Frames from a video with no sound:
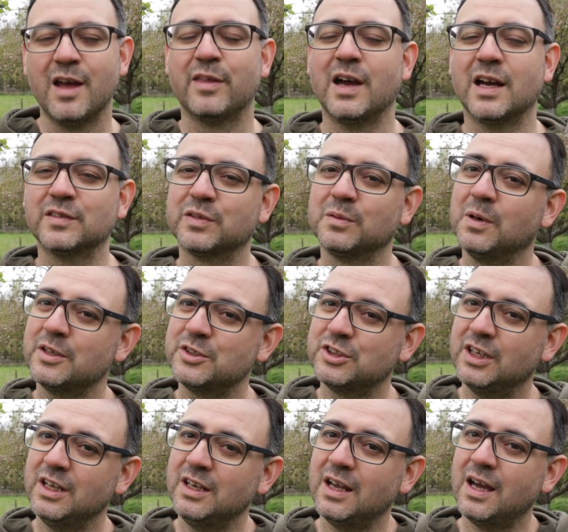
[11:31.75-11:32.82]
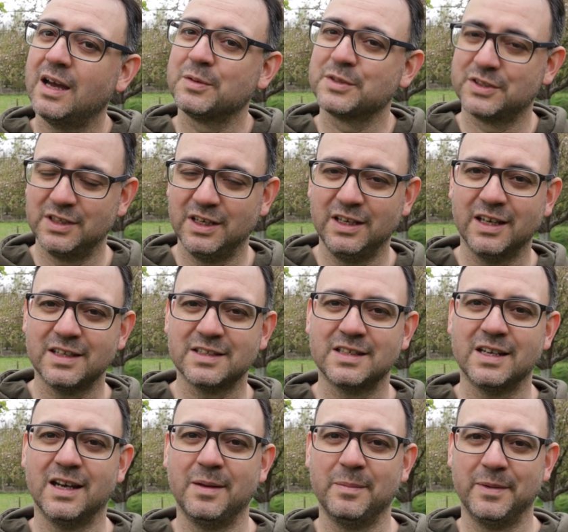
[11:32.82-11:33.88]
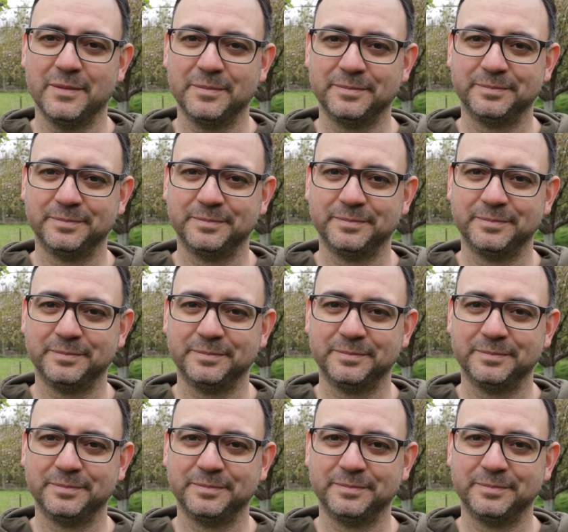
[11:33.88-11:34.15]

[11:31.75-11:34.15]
Thanks for watching. I will see you next time.